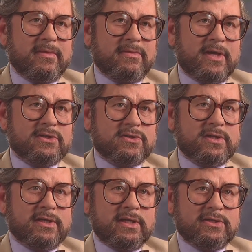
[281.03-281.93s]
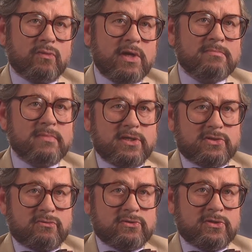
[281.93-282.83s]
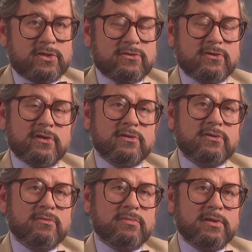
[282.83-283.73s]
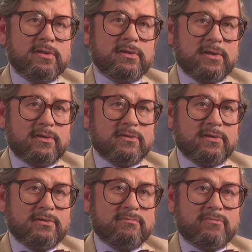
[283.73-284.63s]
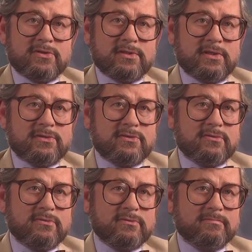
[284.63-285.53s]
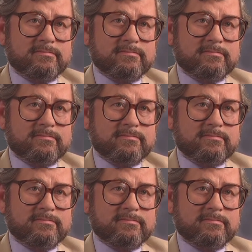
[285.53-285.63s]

That's at least one measure which suggests the Earth could be younger than it presently is thought.